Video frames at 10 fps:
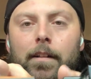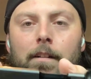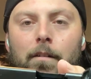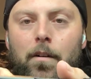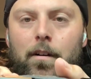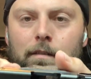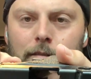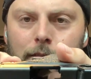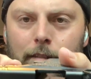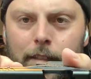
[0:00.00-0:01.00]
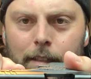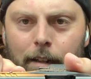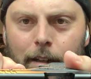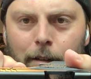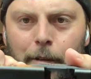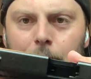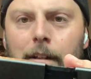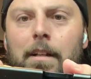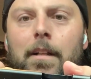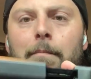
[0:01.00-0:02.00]
or that sounded kind of weird.
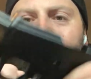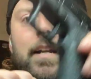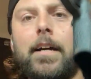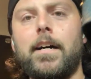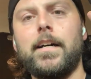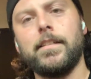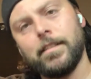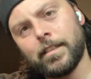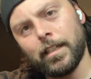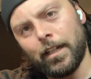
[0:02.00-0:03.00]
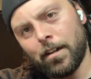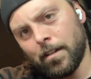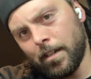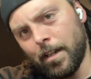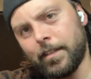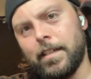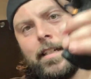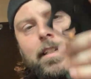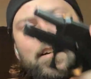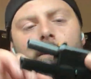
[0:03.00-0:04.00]
But it's clear, nothing
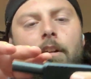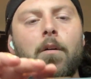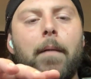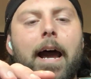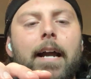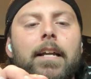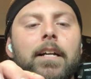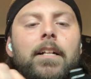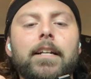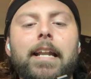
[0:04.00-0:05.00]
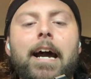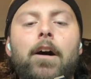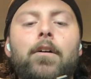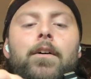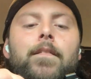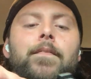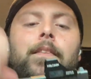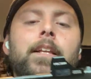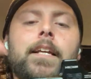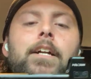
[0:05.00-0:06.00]
in there, no mag. Now,
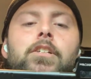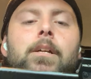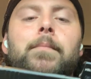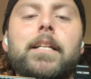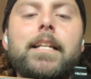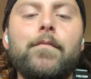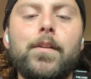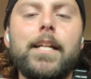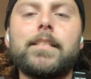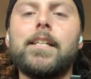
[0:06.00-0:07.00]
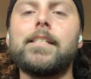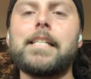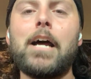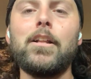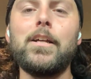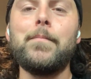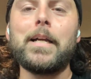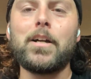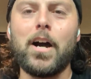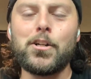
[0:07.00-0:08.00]
here's something different that's going to sound a little
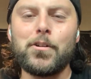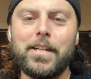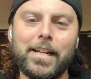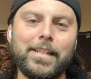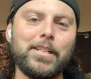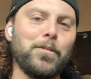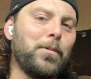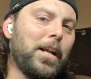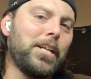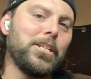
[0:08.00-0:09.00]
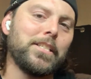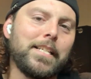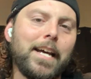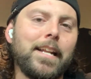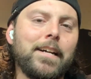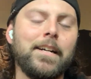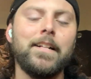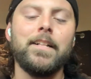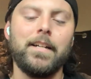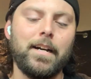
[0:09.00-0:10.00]
bit contradicting to what I just said.
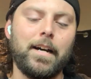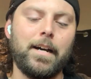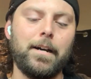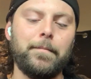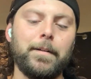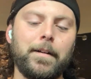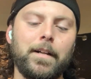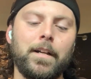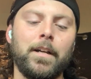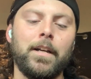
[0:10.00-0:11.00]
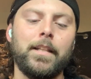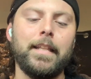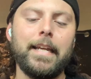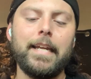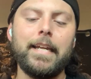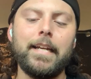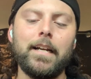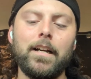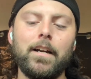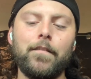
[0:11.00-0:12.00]

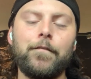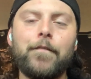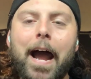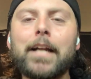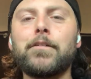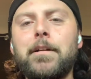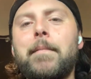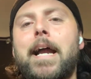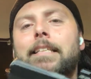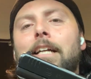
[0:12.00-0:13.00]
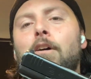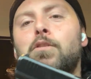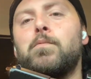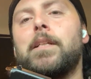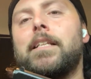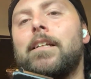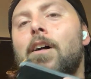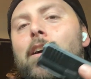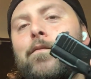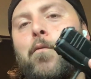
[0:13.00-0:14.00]
The factory mag that goes with the
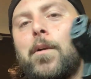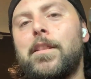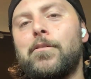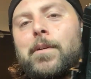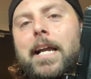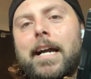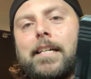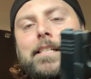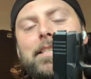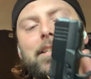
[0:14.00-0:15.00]
Glock 43X,